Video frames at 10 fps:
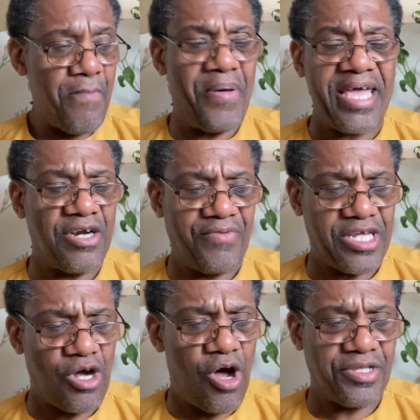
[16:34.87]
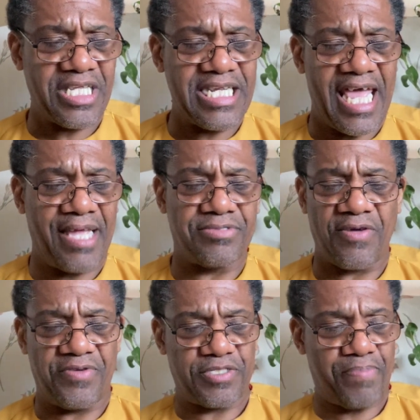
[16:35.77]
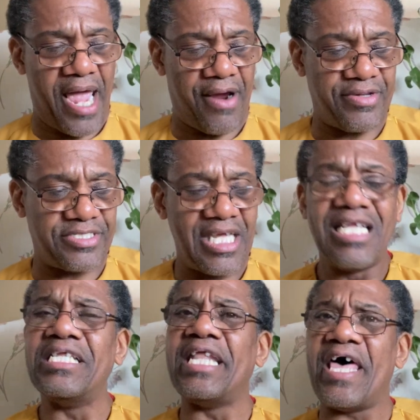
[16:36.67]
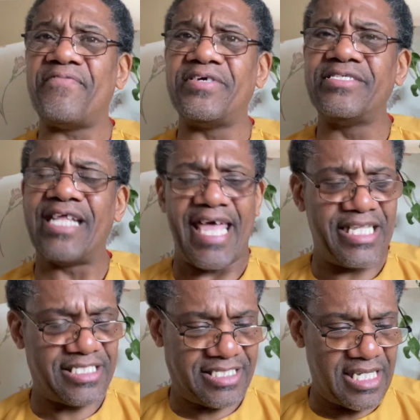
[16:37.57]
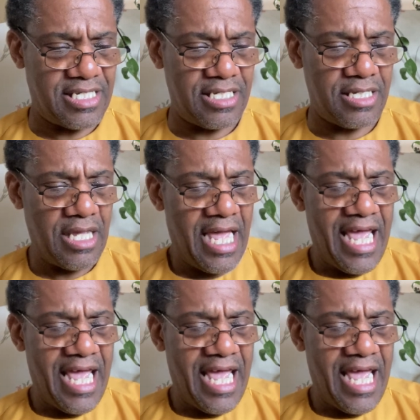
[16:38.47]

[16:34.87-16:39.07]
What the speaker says: Peter recalled the names of his parents, Levin and Sidney.